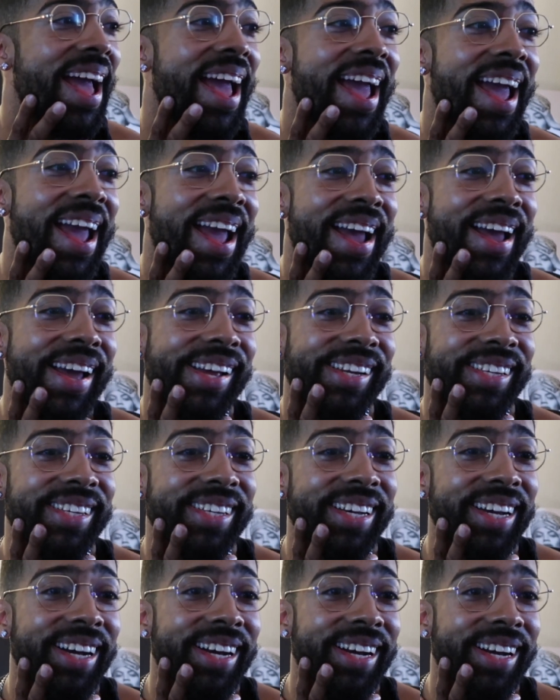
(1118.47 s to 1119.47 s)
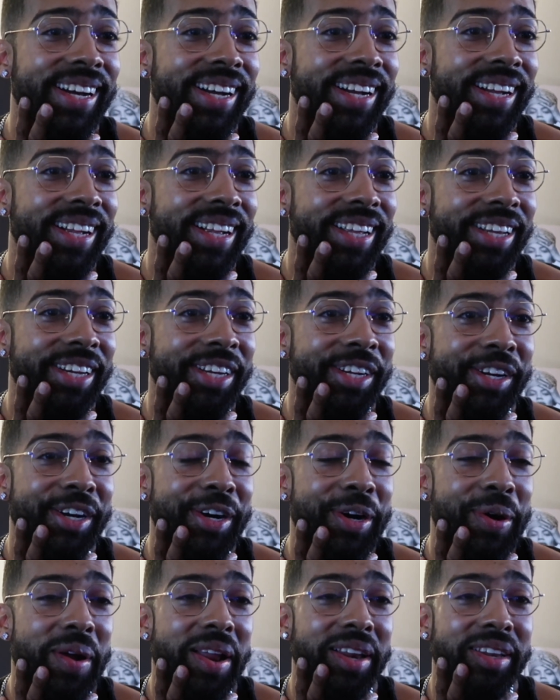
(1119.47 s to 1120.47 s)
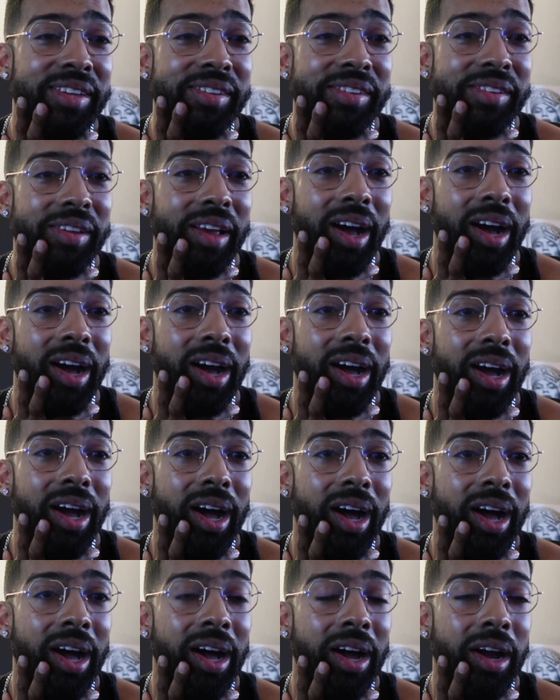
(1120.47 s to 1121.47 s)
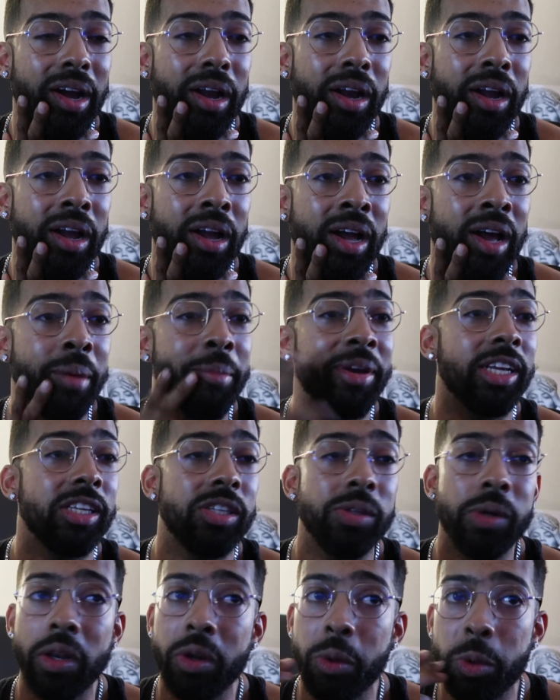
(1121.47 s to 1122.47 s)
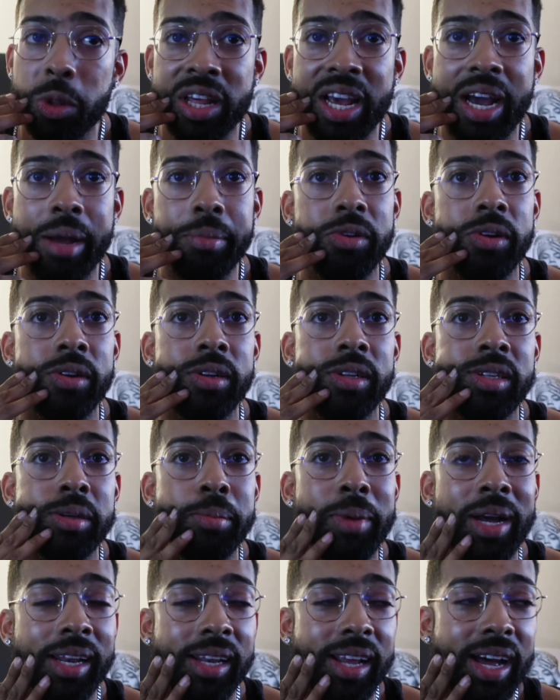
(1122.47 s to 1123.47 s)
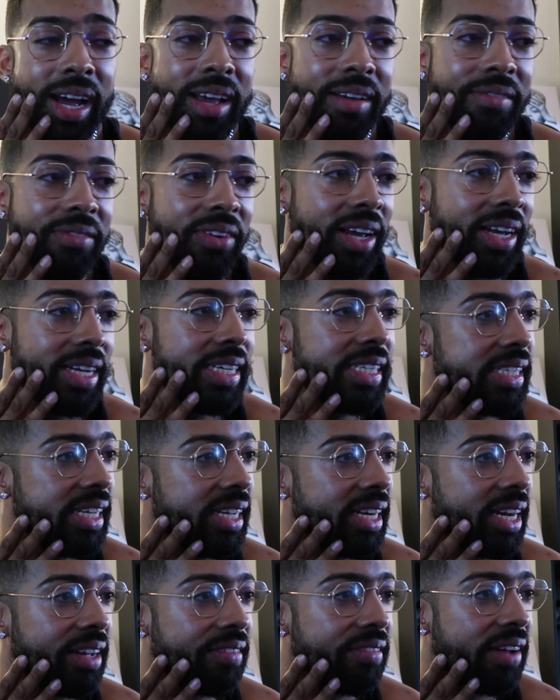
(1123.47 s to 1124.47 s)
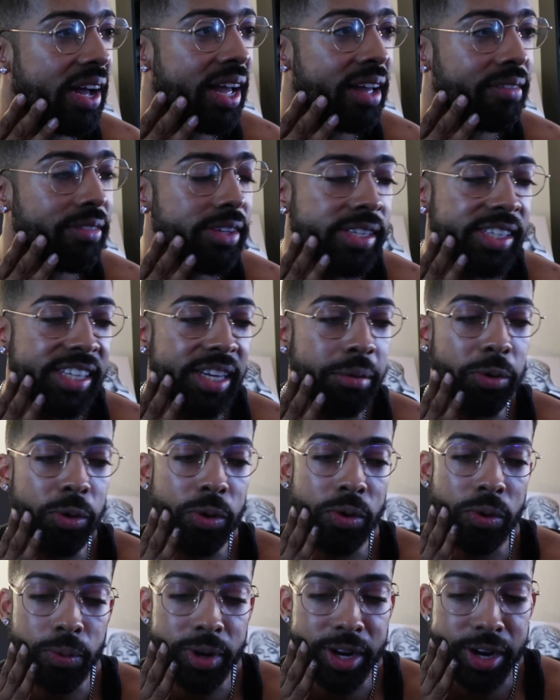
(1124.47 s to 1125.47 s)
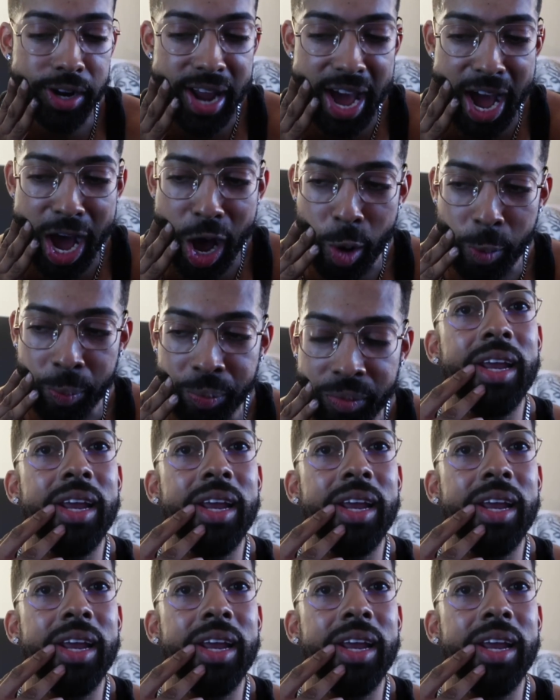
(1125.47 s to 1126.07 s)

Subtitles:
And you know, it's coming into a new chapter into my life. Like I said, I have a stable career now.